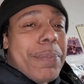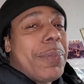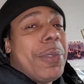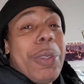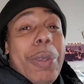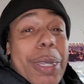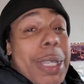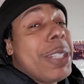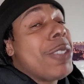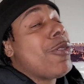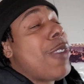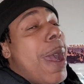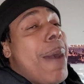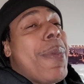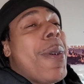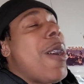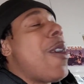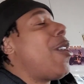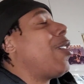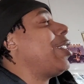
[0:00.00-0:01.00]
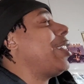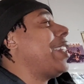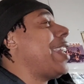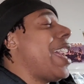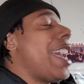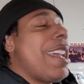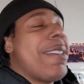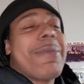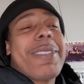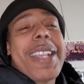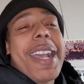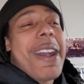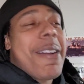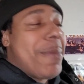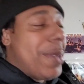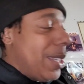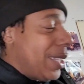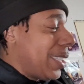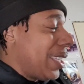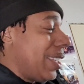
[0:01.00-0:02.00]
You could drop all the names,
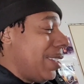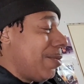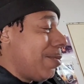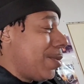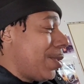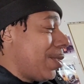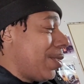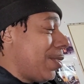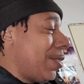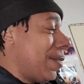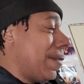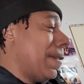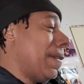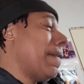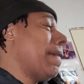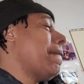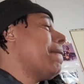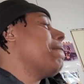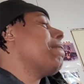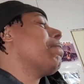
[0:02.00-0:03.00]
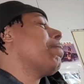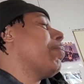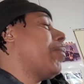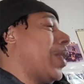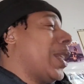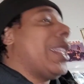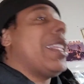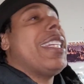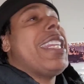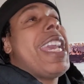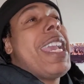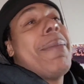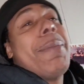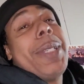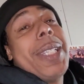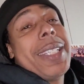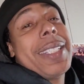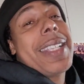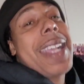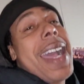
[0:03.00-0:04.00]
comments in the world, but the name
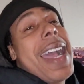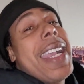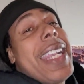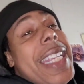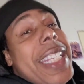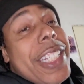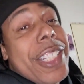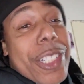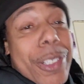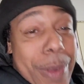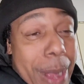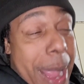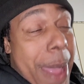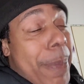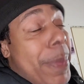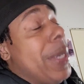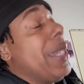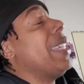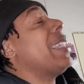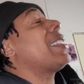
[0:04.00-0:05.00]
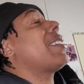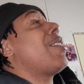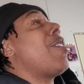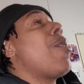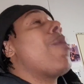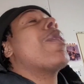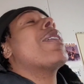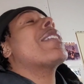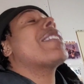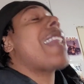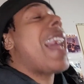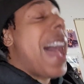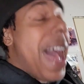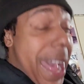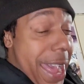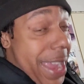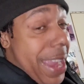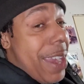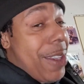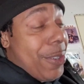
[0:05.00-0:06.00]
of this car is Scrappy as long as I